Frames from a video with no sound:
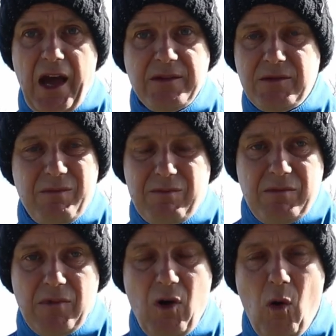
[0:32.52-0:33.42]
And
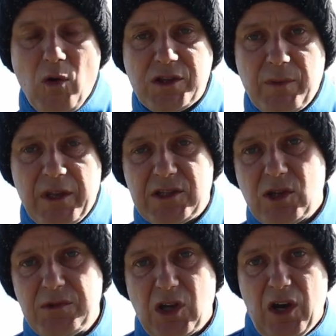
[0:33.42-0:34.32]
ultimately,
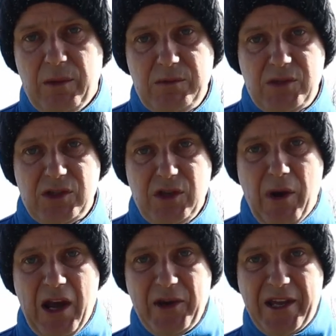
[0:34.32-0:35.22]
sometimes you
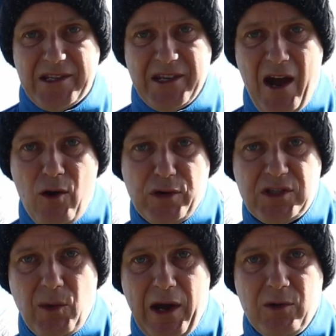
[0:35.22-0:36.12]
may only get an hour or
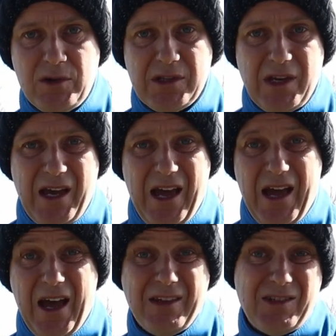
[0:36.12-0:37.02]
2 hours,
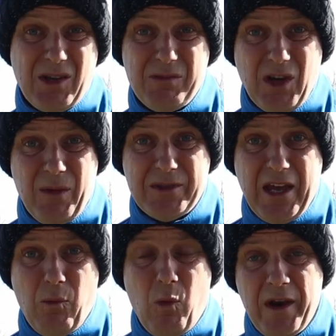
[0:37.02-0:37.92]
and sometimes
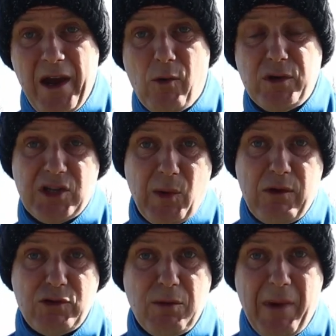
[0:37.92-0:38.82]
that 1 hour or 2
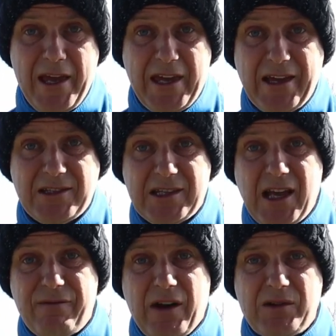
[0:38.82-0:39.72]
hours you may get to
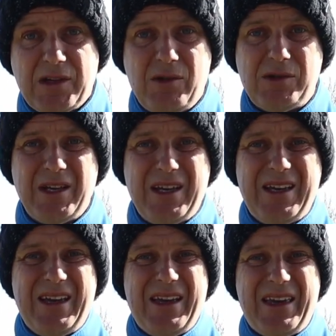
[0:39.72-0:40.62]
take photos
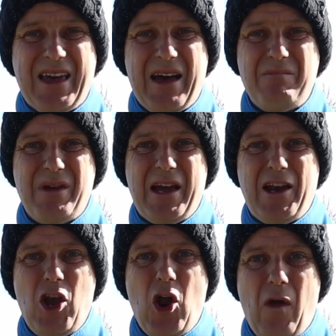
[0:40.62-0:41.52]
can be
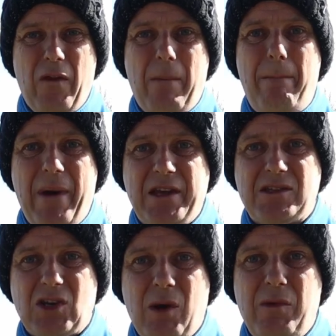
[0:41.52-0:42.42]
at not the
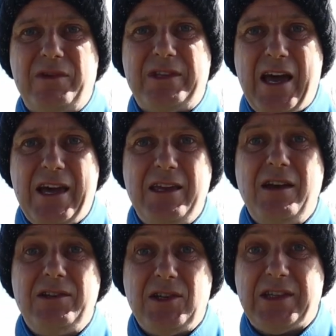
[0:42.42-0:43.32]
best time of the day
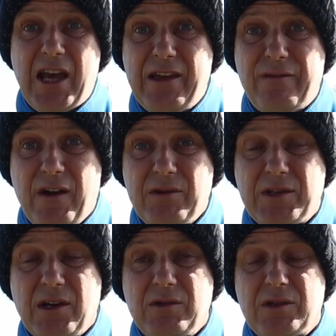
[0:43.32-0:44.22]
to take
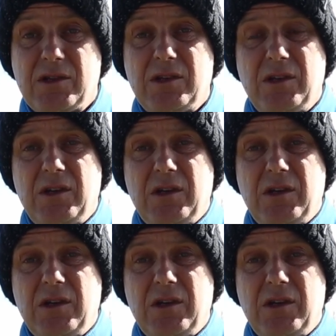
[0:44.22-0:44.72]
photos.